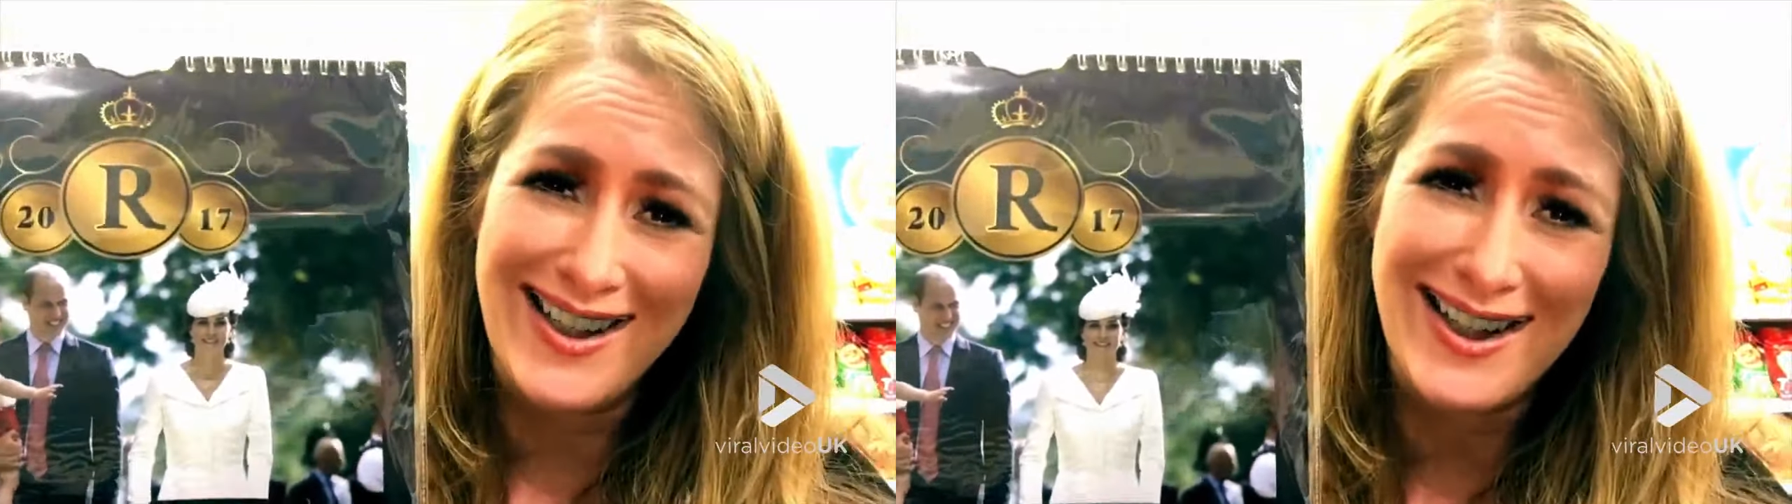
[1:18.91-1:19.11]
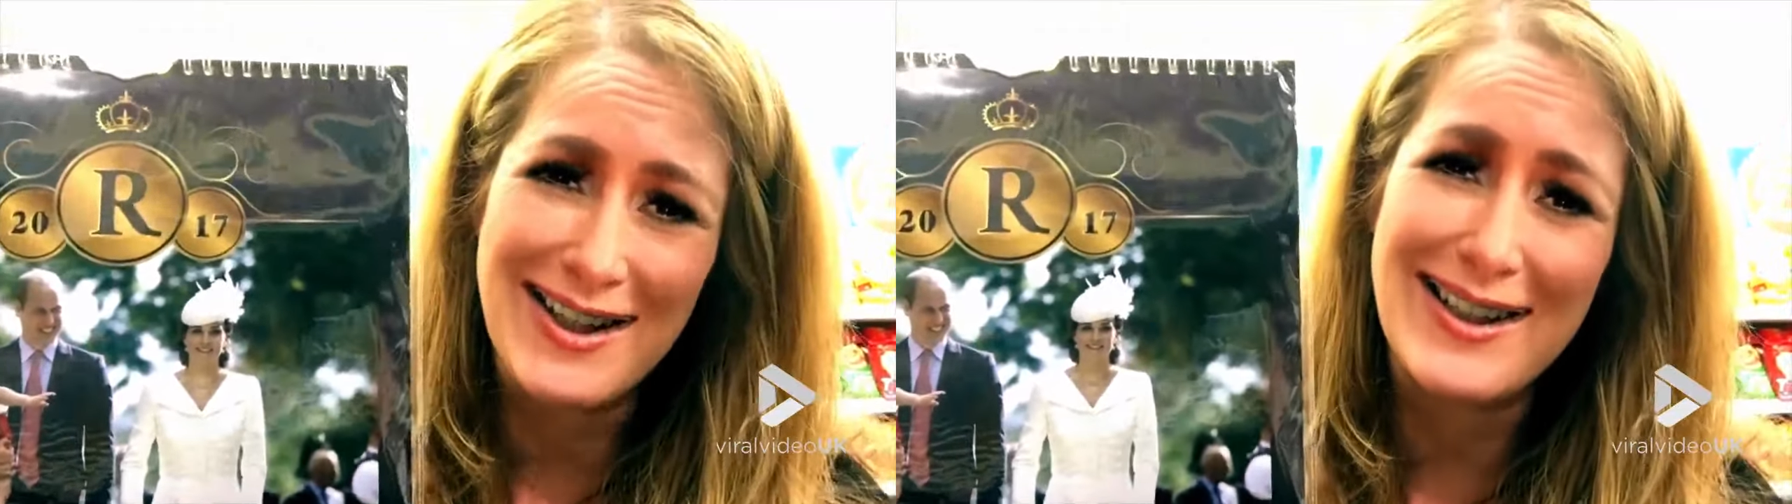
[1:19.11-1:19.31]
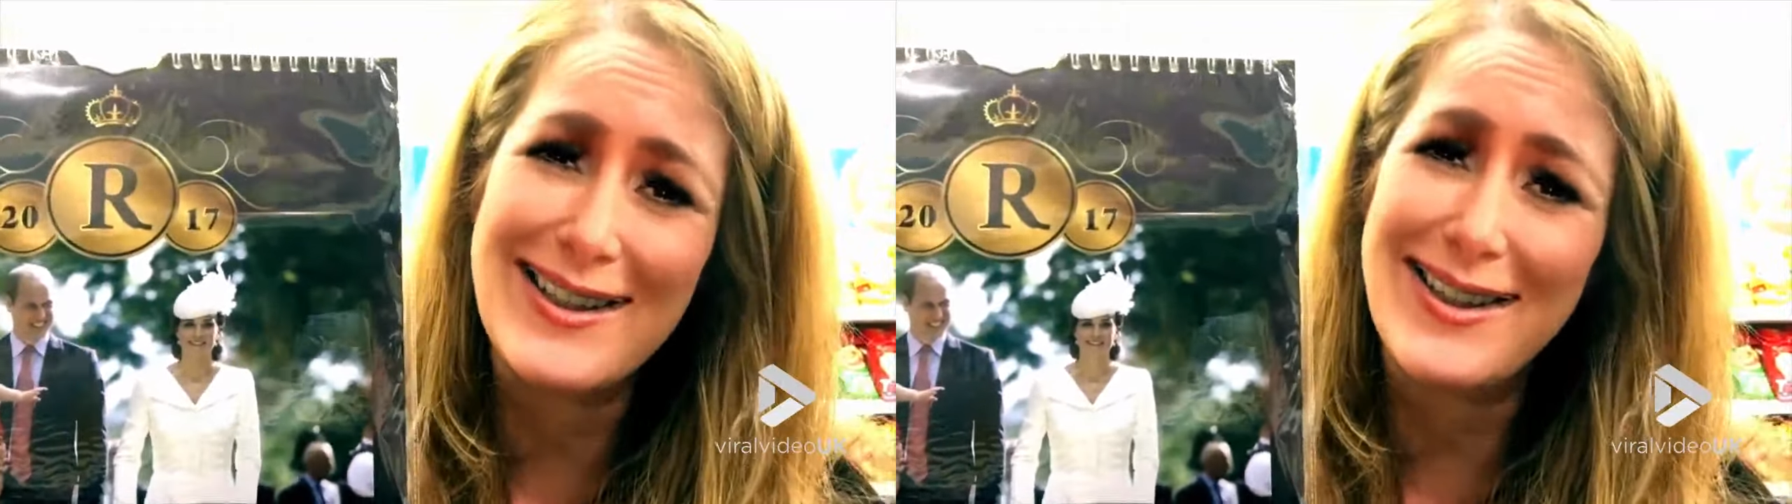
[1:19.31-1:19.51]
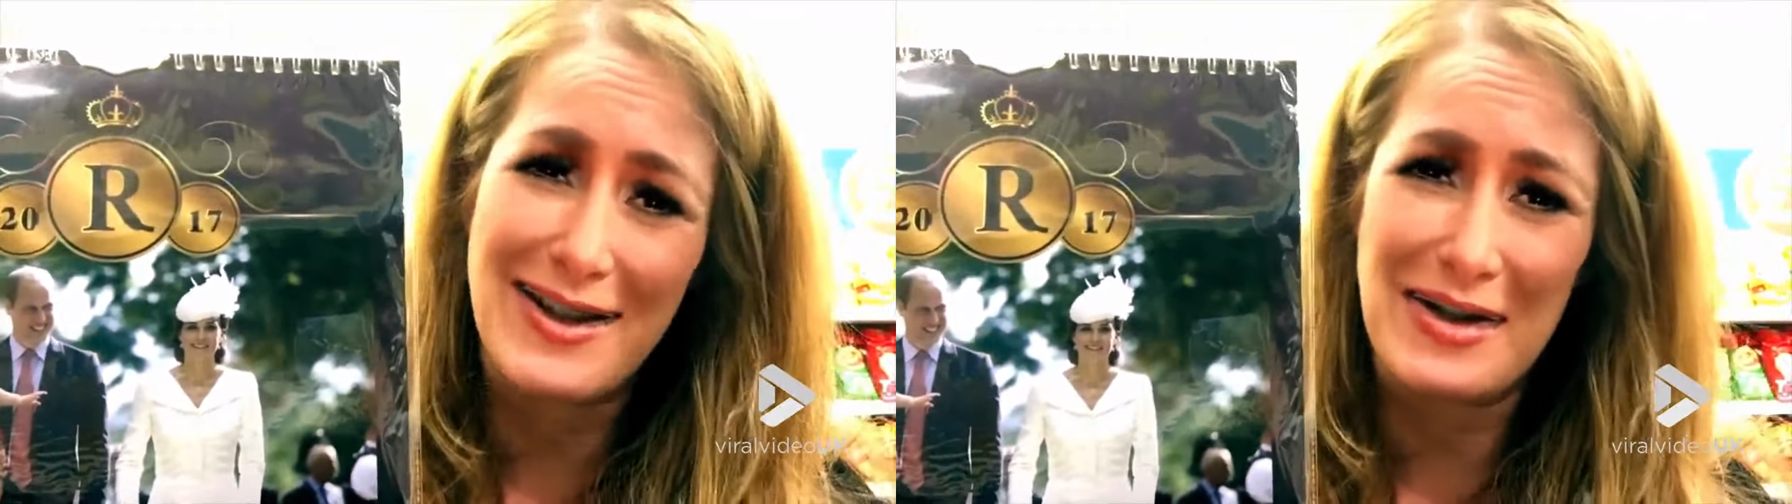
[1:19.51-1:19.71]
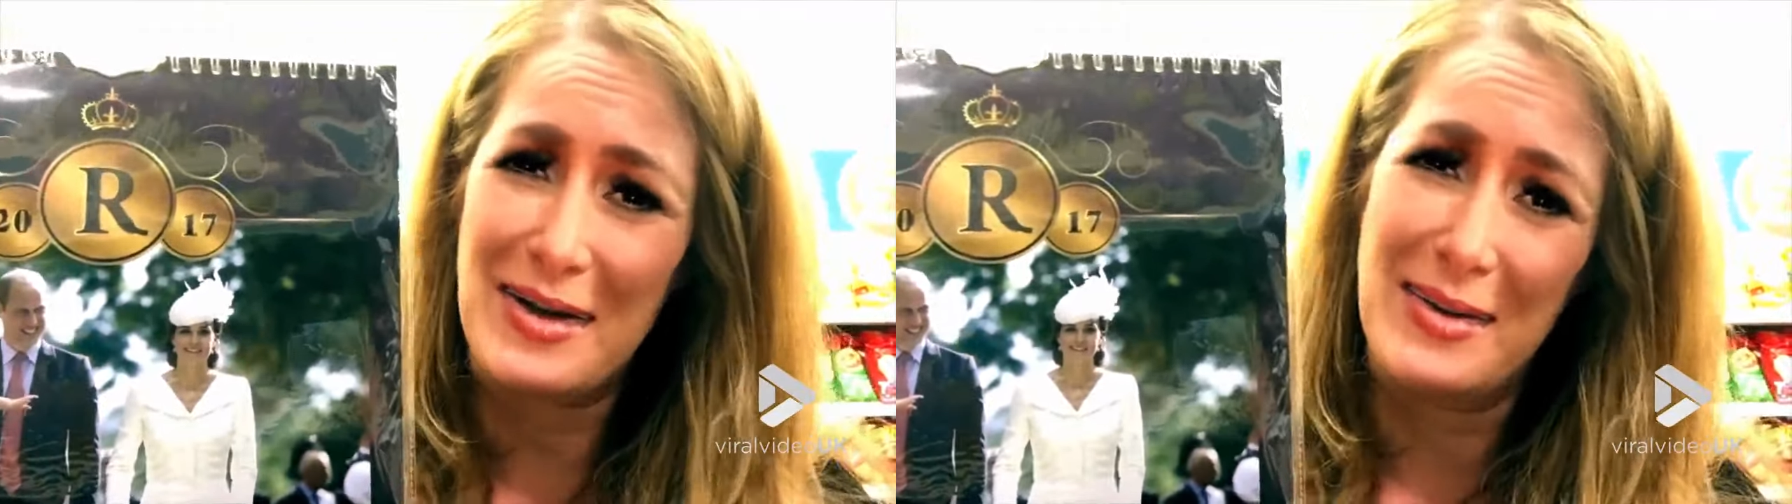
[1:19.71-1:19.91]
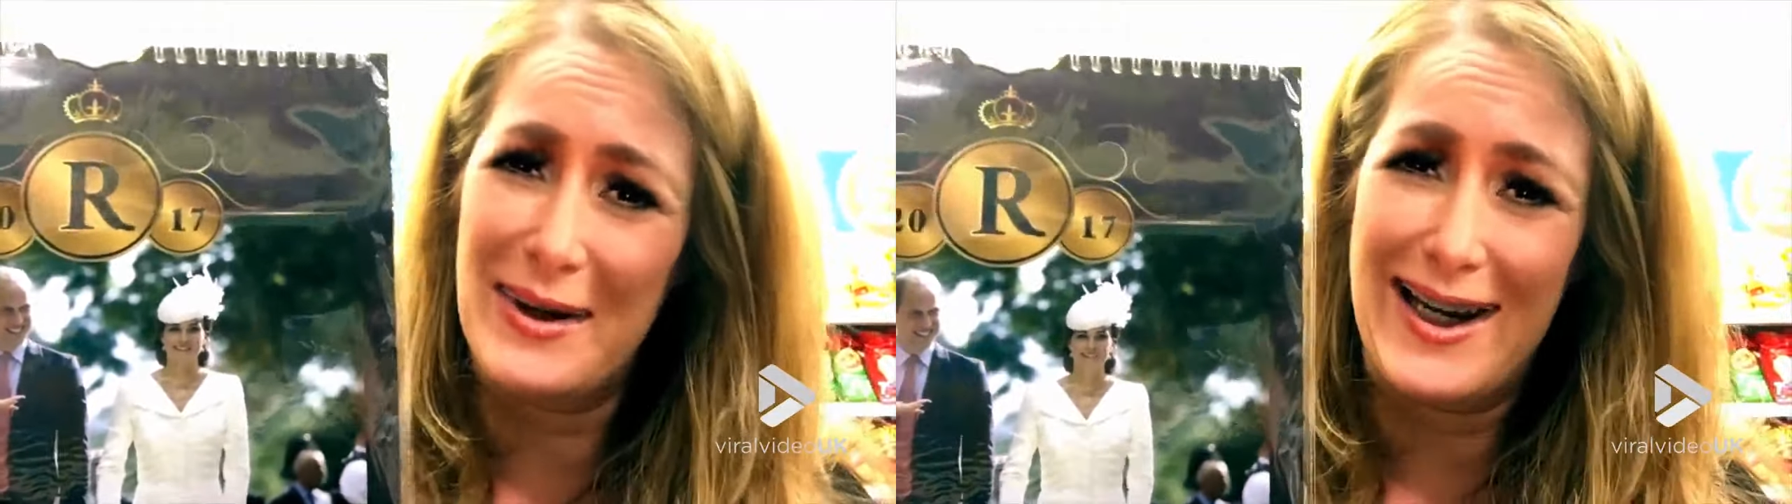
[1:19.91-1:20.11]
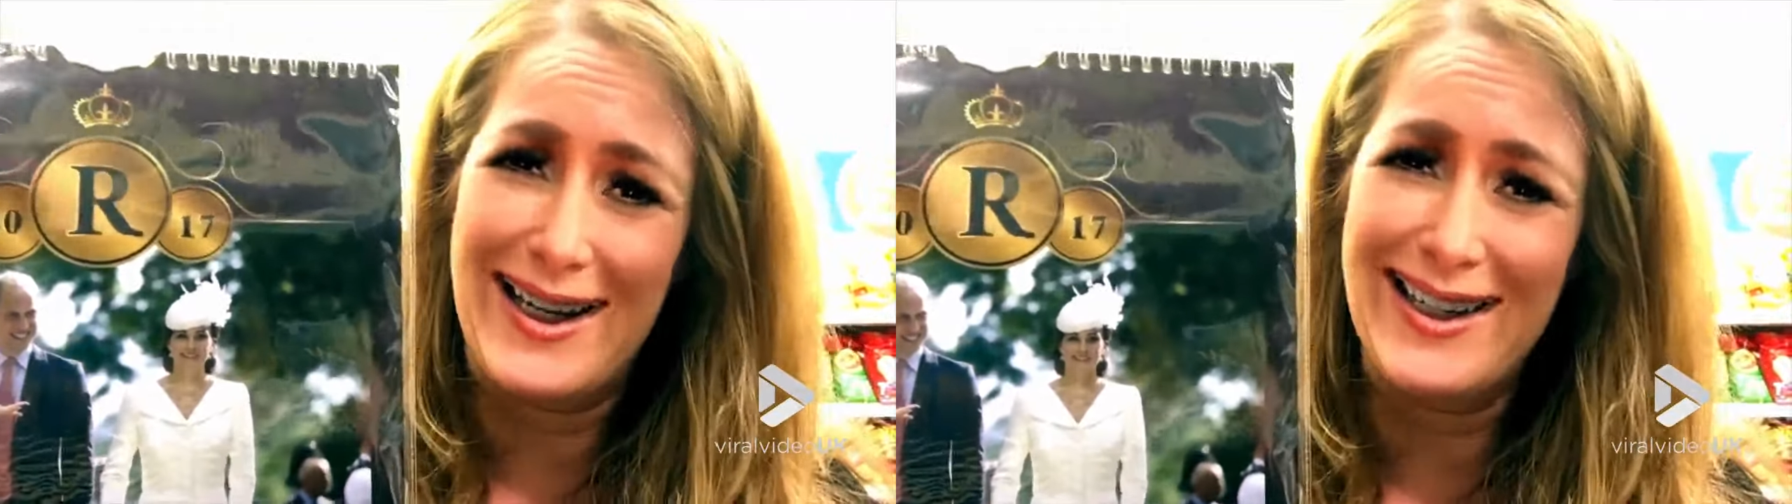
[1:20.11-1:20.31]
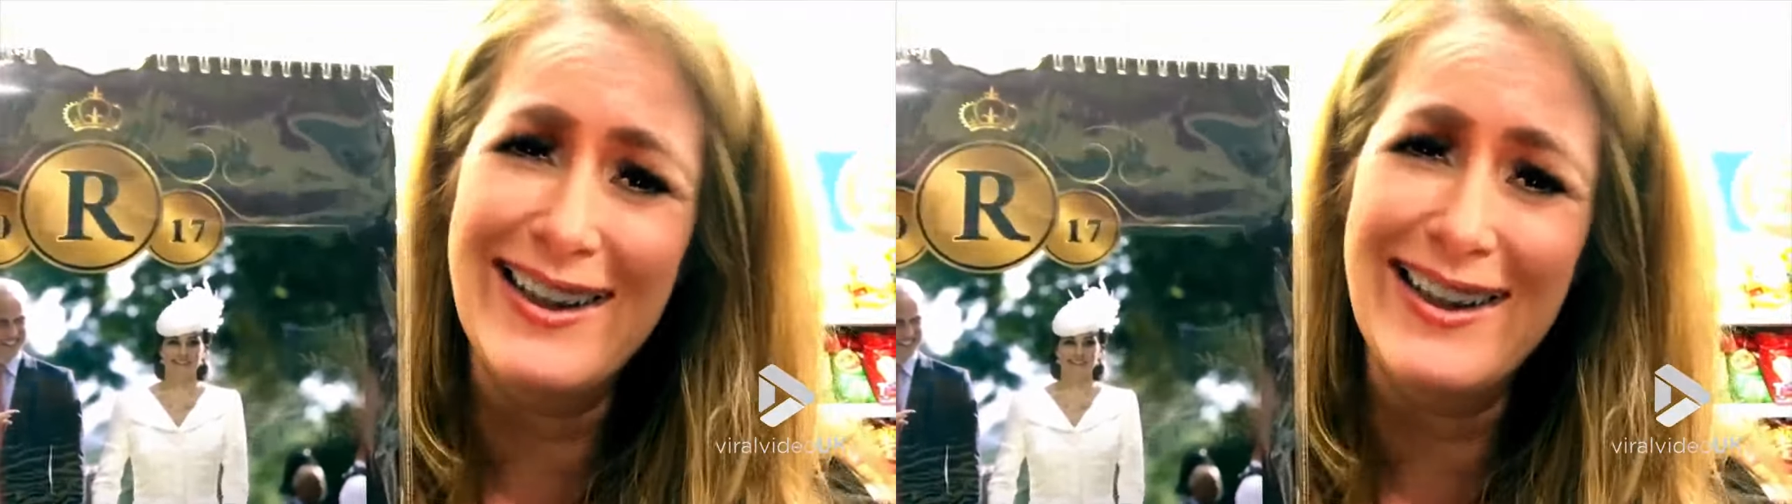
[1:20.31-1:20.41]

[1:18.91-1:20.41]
because he's such a queen.